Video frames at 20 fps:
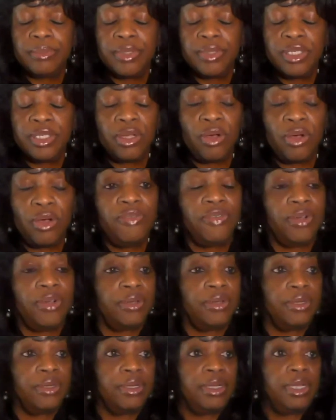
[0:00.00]
sofa,
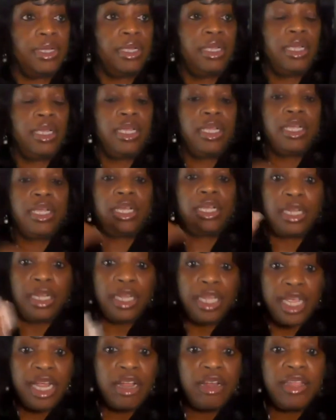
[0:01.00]

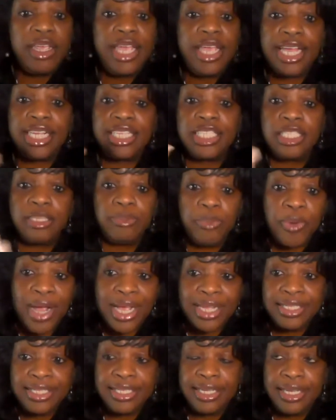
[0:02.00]
clearly
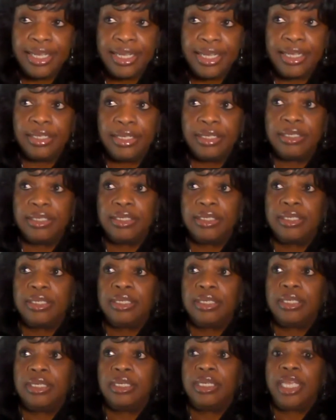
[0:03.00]
expressing
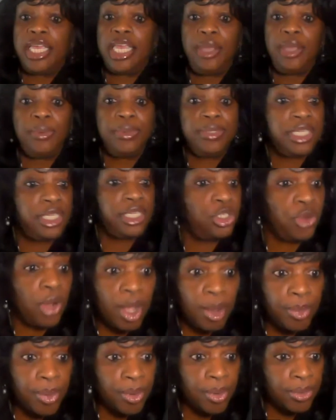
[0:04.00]
he was in
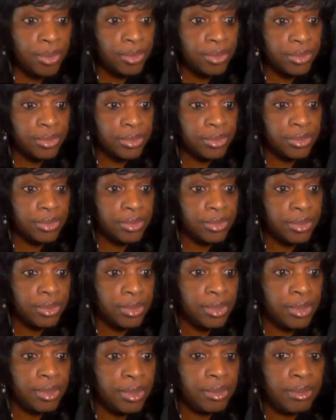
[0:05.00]
trouble.
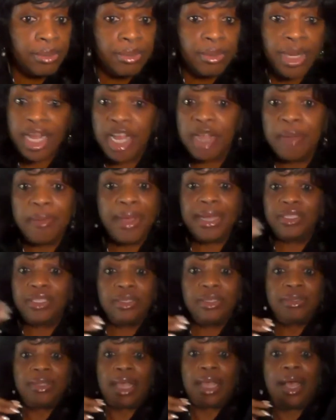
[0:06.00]
Everybody
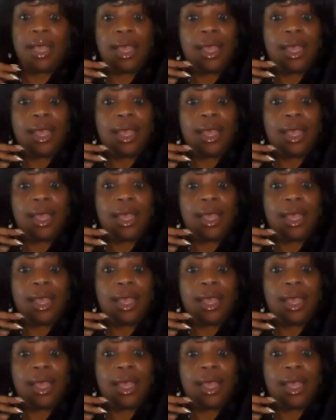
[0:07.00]
just,